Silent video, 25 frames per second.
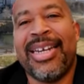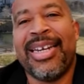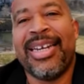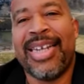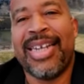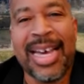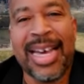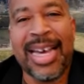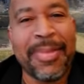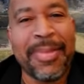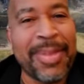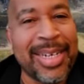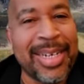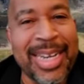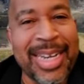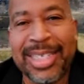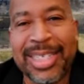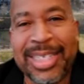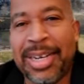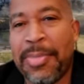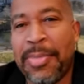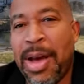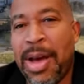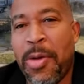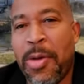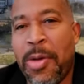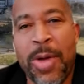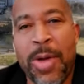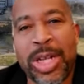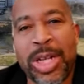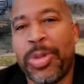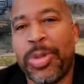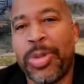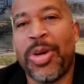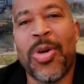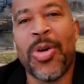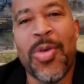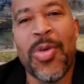documentation about what's
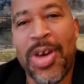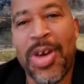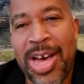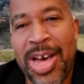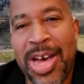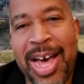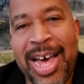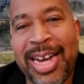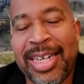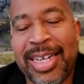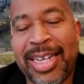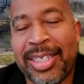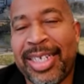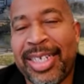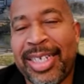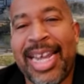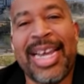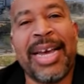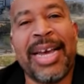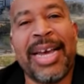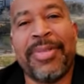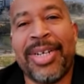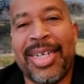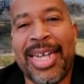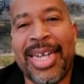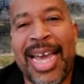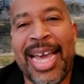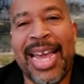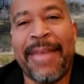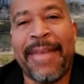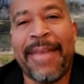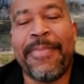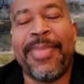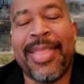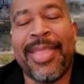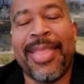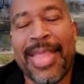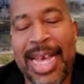been going on and staying up to
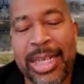date,